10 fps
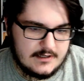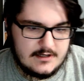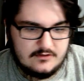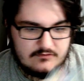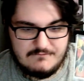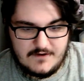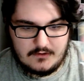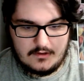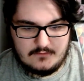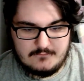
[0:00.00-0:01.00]
It's very,
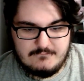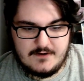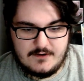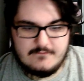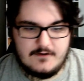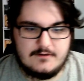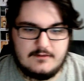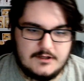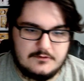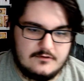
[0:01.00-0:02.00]
very, very
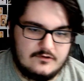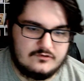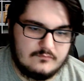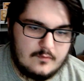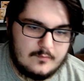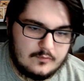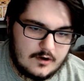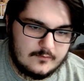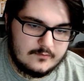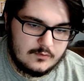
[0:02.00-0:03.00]
likely this one will
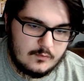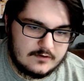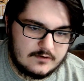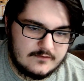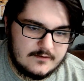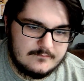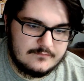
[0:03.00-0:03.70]
probably be one of them.